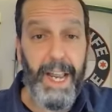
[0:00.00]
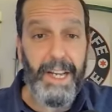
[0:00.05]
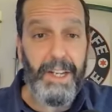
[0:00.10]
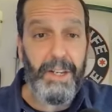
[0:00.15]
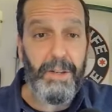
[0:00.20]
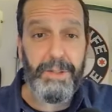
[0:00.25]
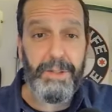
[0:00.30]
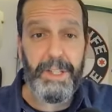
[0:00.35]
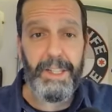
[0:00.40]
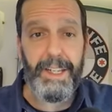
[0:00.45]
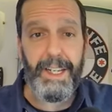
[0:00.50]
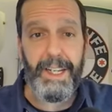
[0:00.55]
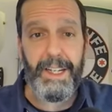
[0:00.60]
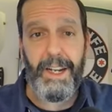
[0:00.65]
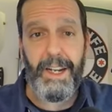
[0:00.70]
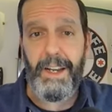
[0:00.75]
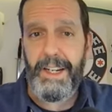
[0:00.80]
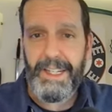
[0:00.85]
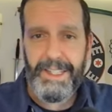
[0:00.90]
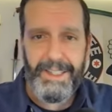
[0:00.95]
And usually
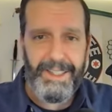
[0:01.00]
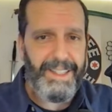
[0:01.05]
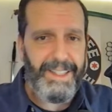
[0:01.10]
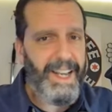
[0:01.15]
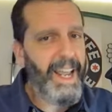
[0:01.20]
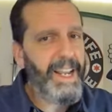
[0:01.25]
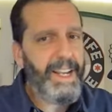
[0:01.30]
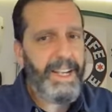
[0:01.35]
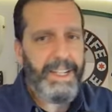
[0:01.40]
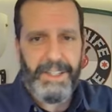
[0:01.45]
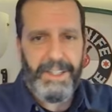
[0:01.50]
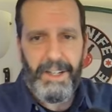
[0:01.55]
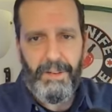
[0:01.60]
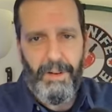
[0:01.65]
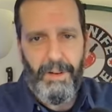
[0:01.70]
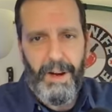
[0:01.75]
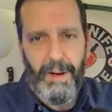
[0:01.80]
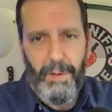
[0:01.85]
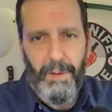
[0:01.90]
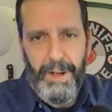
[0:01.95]
cutting steak is a
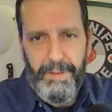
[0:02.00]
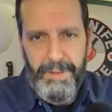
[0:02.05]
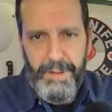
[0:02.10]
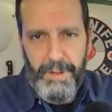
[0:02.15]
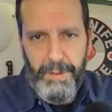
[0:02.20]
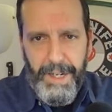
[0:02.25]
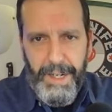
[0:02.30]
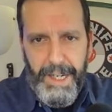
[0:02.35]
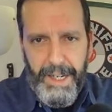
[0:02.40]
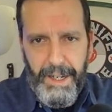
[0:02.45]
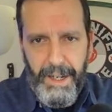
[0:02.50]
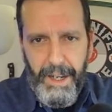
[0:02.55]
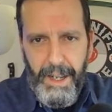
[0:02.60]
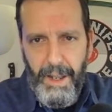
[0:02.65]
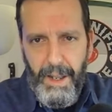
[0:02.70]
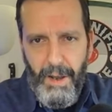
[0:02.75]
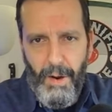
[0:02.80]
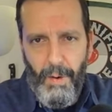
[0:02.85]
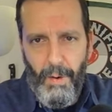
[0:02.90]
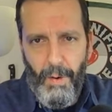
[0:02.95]
great way of doing it,
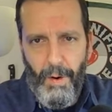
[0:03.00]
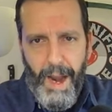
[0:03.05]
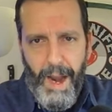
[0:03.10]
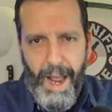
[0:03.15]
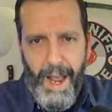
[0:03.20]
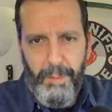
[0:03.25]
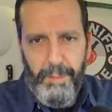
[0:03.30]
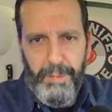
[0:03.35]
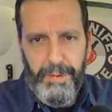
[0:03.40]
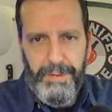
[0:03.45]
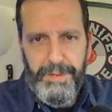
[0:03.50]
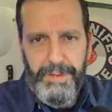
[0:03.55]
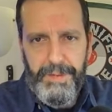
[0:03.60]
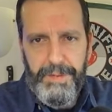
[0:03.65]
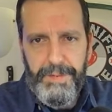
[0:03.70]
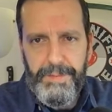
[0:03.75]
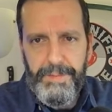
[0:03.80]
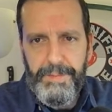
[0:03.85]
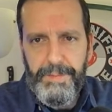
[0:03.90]
or apples,